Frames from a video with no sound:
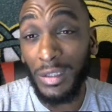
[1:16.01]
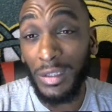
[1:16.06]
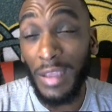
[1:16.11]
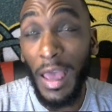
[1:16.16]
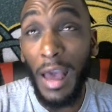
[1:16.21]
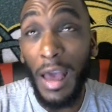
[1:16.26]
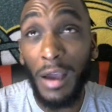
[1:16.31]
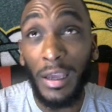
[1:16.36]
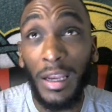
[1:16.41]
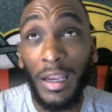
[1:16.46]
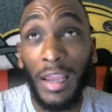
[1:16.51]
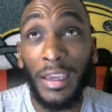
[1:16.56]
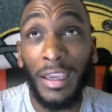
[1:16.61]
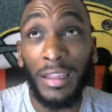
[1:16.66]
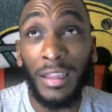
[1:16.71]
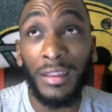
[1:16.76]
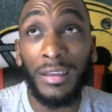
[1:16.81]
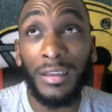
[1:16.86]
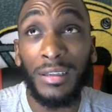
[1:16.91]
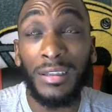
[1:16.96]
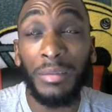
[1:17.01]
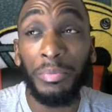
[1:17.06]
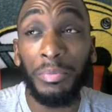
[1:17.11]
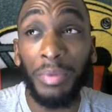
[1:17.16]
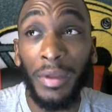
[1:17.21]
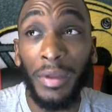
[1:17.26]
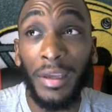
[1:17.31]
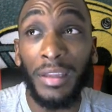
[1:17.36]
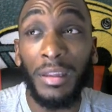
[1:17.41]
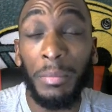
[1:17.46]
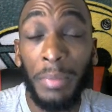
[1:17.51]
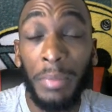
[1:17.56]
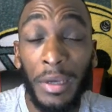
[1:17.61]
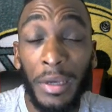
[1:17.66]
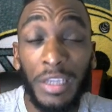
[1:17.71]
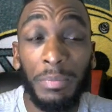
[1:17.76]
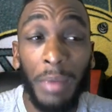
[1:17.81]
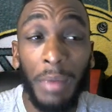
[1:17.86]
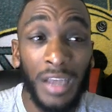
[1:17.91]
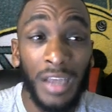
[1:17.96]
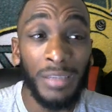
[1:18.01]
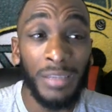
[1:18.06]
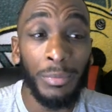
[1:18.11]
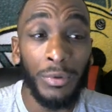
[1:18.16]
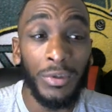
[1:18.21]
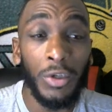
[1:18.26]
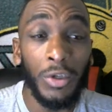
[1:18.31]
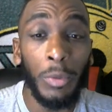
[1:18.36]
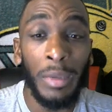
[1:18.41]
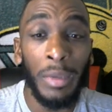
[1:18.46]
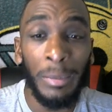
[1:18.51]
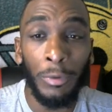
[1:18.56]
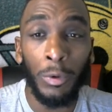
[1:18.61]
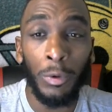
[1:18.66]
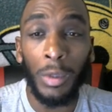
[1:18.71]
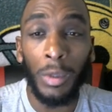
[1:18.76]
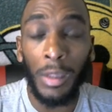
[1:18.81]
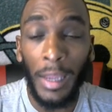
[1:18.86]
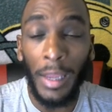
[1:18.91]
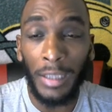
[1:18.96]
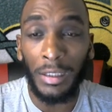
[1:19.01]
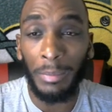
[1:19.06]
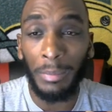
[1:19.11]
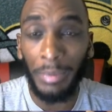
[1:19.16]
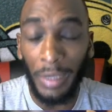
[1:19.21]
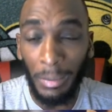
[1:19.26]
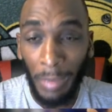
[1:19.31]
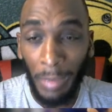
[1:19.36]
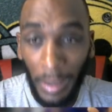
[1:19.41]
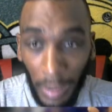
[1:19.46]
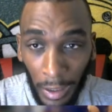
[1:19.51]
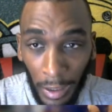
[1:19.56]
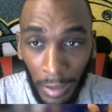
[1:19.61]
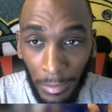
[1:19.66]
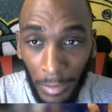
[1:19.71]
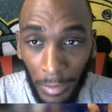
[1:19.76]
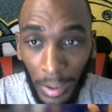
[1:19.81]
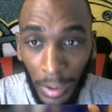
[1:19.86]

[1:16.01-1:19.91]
how can I get this to play the best possible so people will like to play my game.